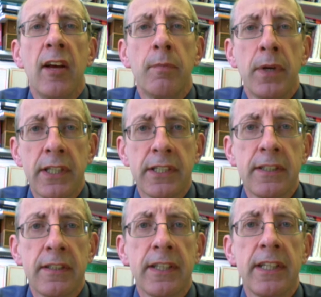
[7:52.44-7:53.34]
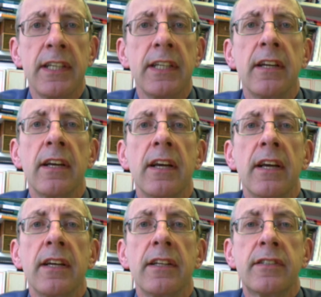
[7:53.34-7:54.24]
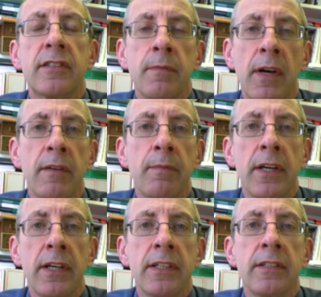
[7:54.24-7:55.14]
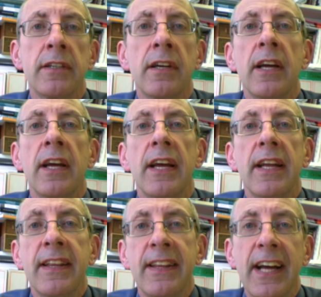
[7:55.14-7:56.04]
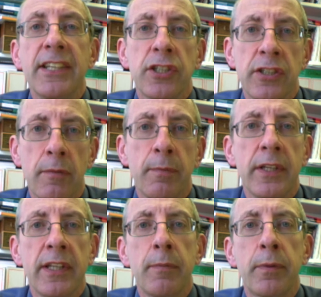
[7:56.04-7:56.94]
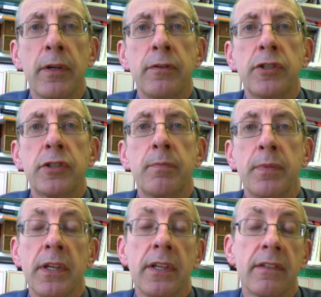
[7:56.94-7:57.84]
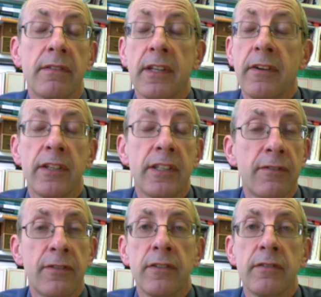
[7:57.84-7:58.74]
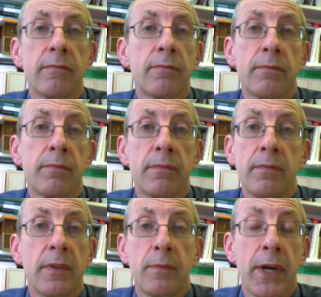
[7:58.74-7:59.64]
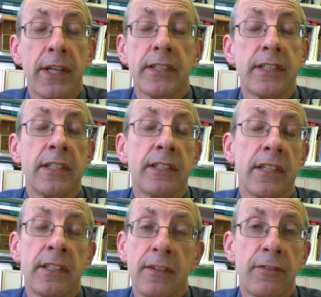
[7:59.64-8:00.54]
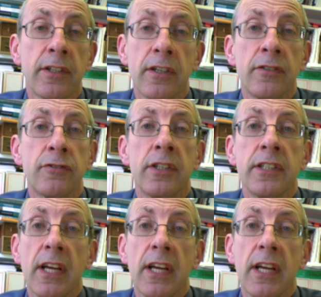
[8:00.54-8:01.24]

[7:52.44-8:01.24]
Personally, to my mind, that should not be the approach, but there are different practices in different countries